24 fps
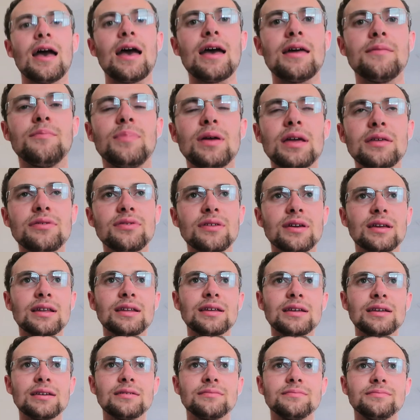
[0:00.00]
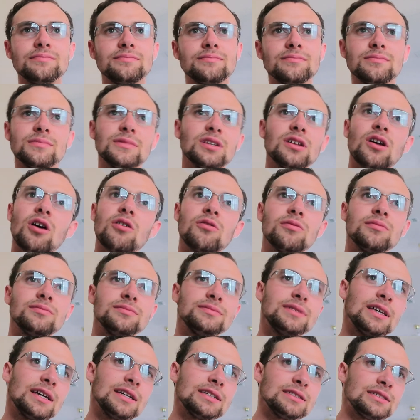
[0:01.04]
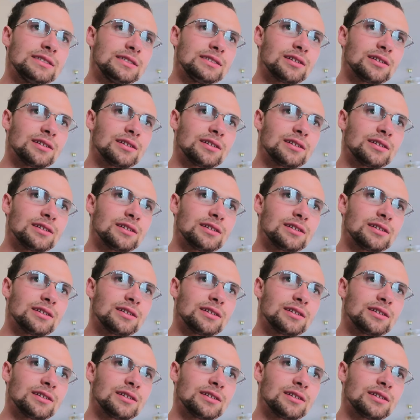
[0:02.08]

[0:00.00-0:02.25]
And basically, you know, they